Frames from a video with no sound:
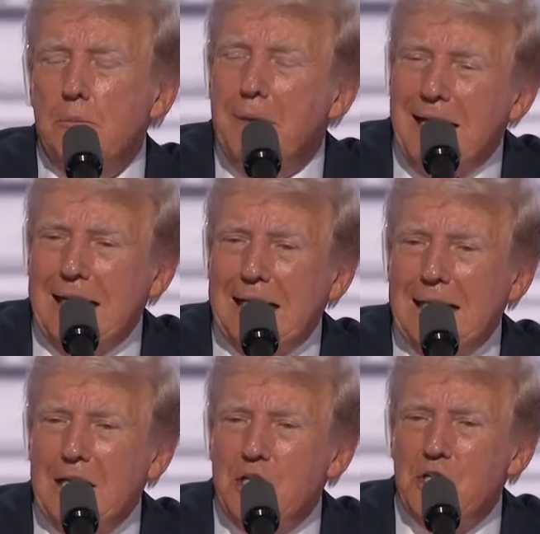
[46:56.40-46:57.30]

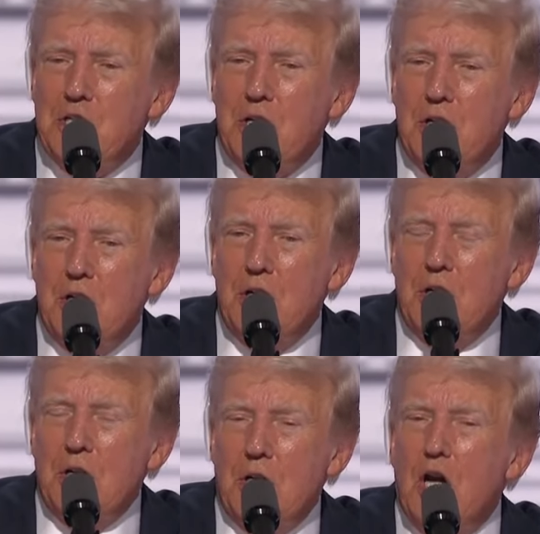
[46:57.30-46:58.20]
meaningless
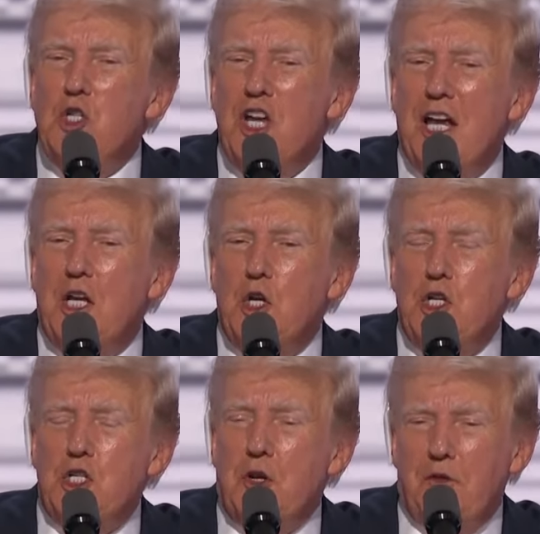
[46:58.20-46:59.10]

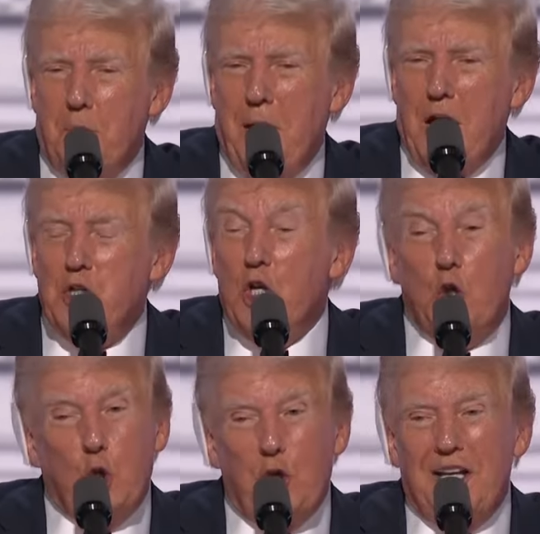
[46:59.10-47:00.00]
agendas of the past,
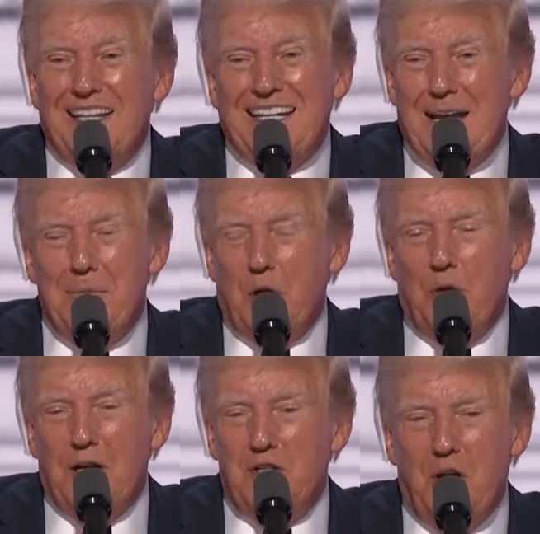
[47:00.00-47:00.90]
including the
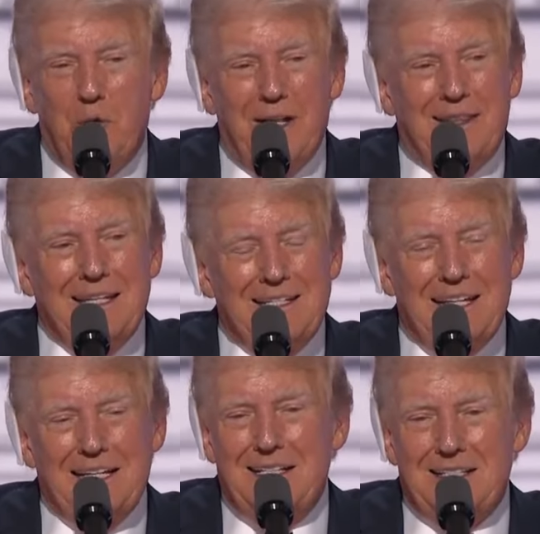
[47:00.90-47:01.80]
Democrats. They write these
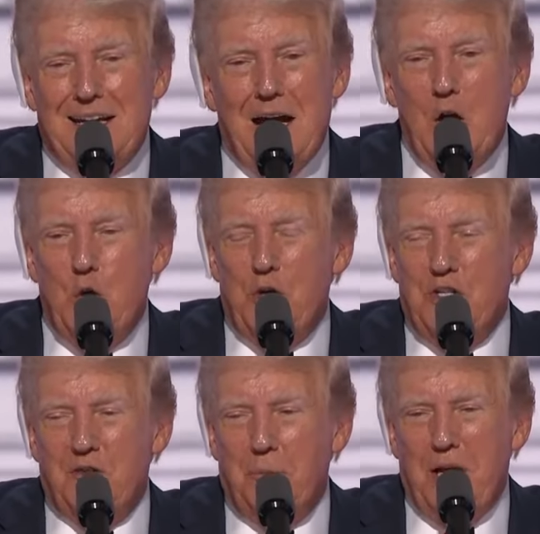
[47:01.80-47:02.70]
things that are
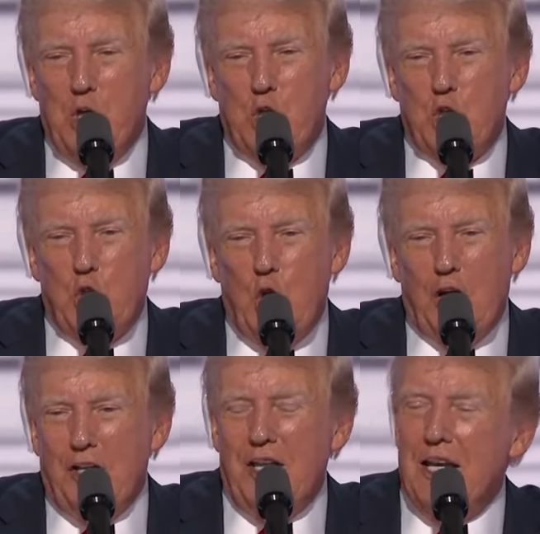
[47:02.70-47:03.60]
hundreds of pages
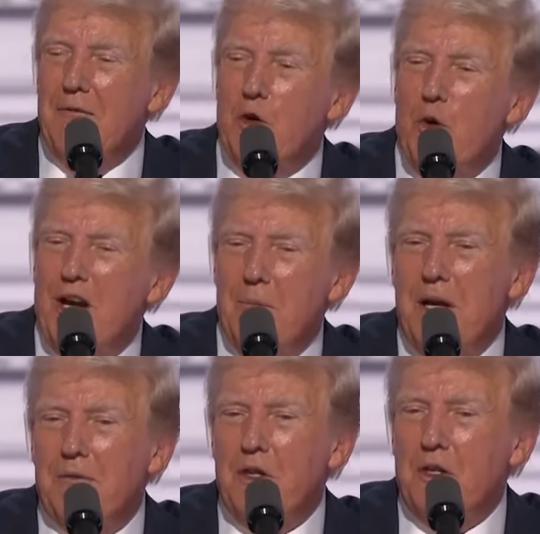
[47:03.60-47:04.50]
long and they never read them
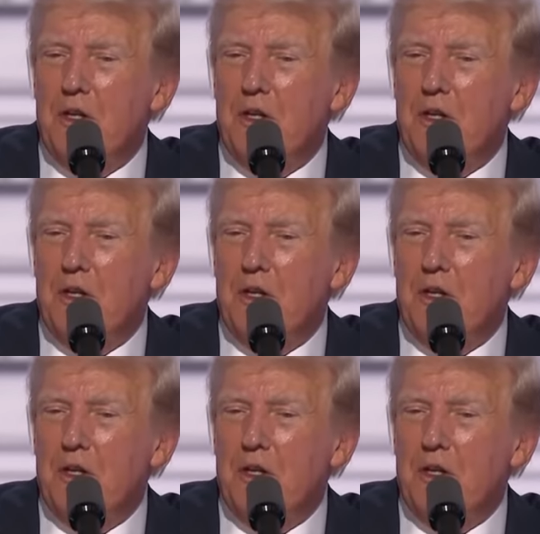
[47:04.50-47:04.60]
after